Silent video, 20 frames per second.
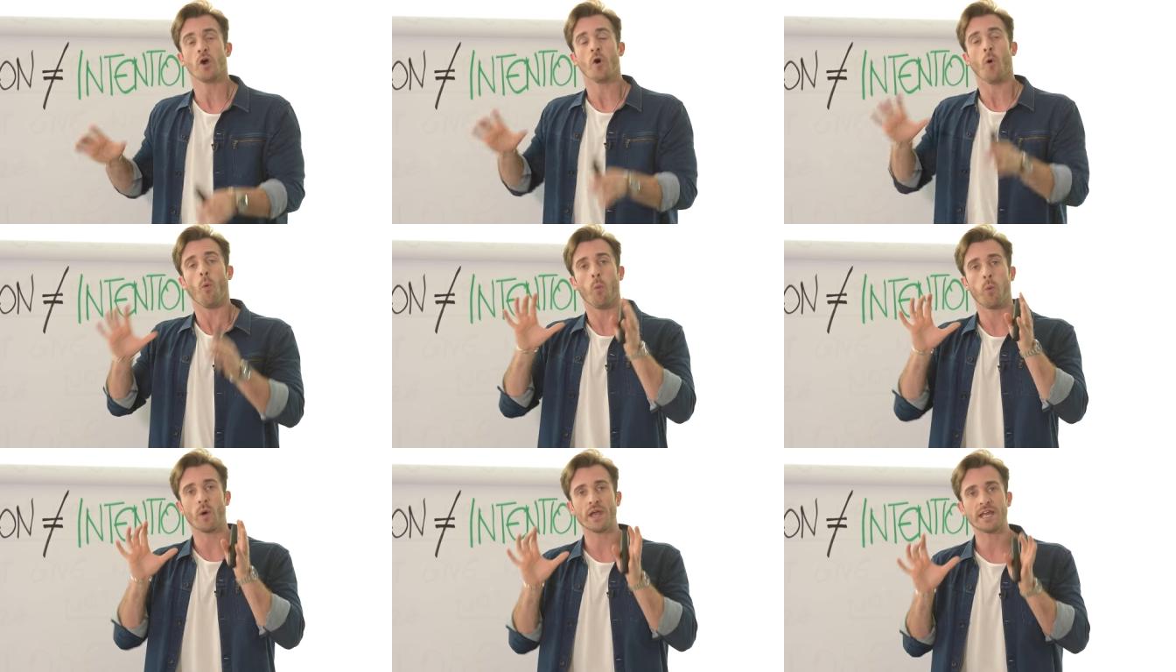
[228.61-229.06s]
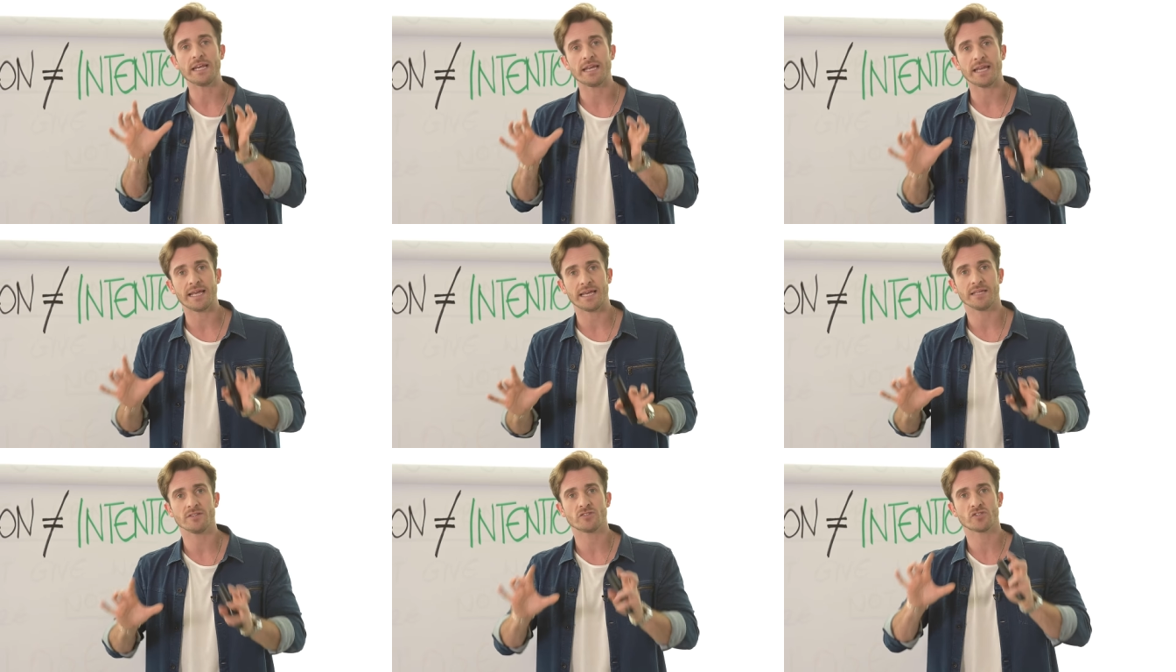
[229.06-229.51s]
We
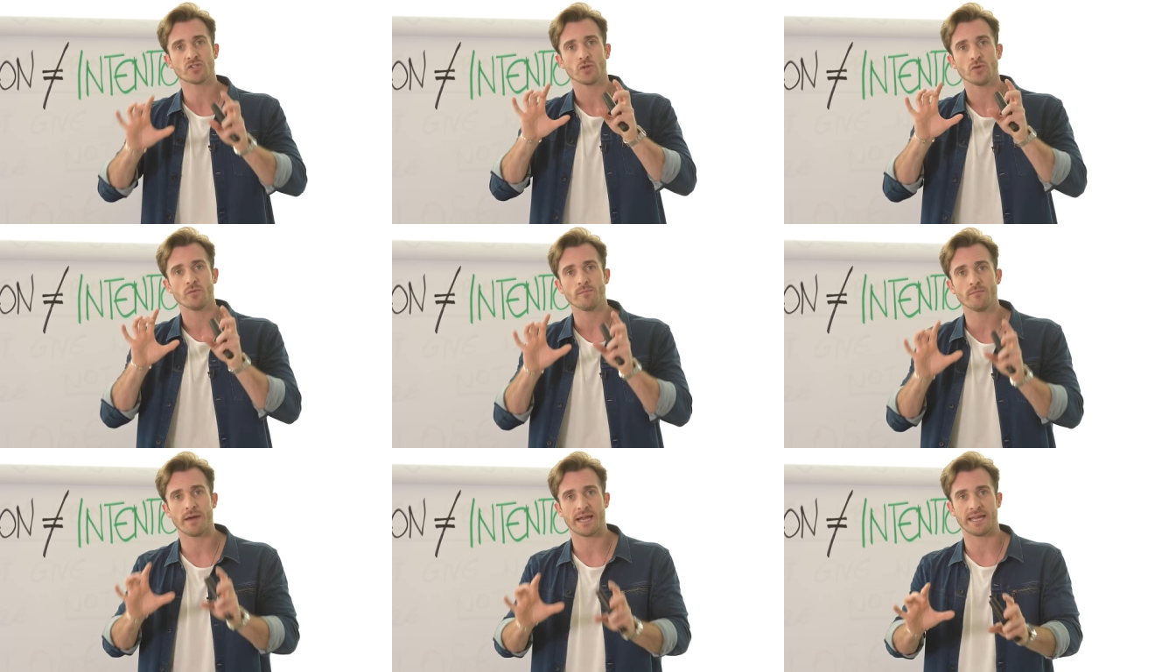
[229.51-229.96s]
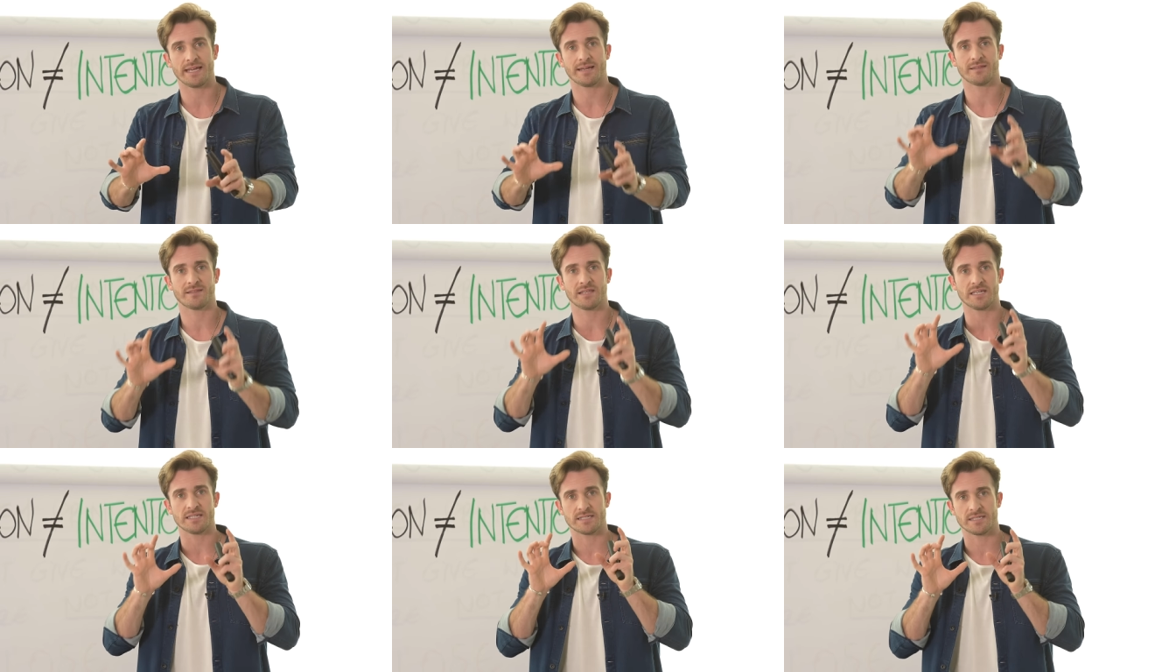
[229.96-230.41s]
need to
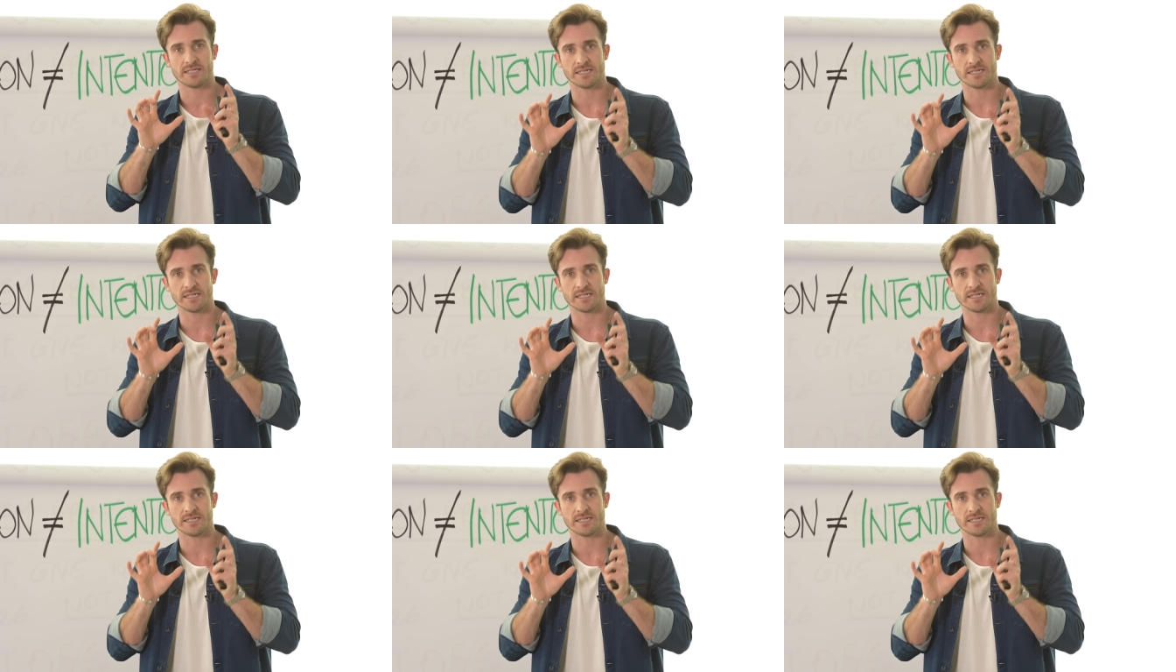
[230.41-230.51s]
make this